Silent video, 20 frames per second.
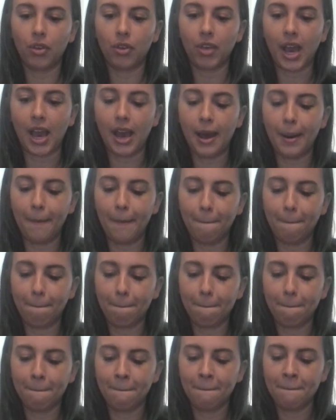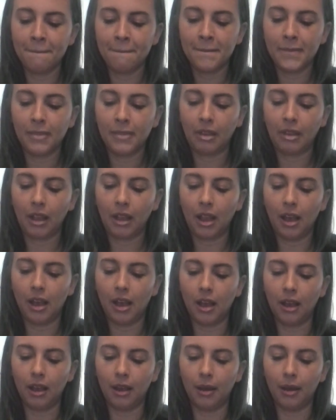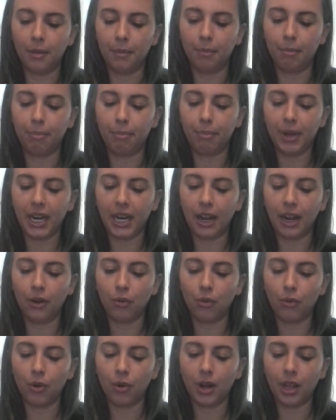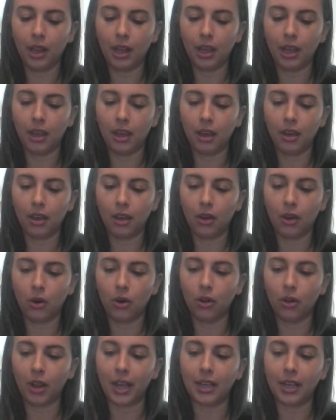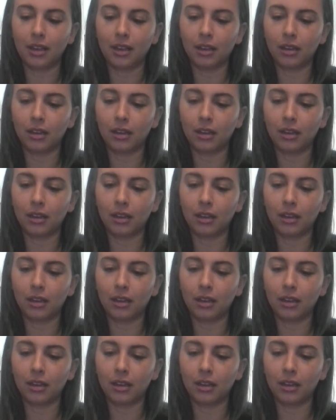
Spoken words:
that. But I really, or like